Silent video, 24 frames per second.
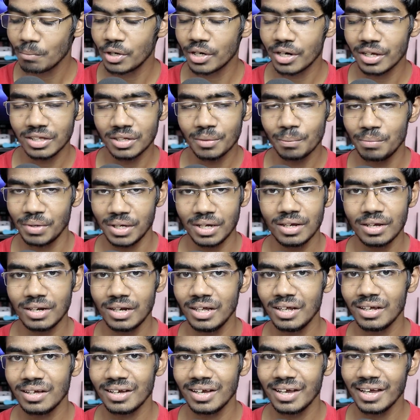but in the
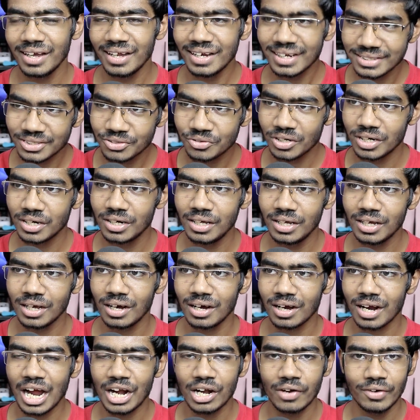beginning it is really
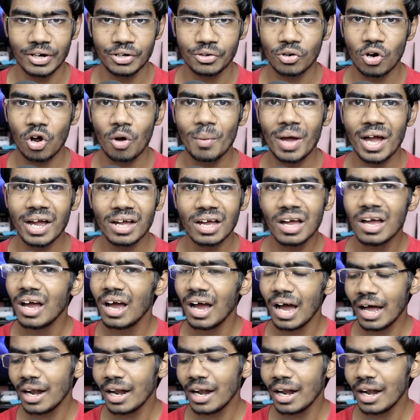a kind of a drawback,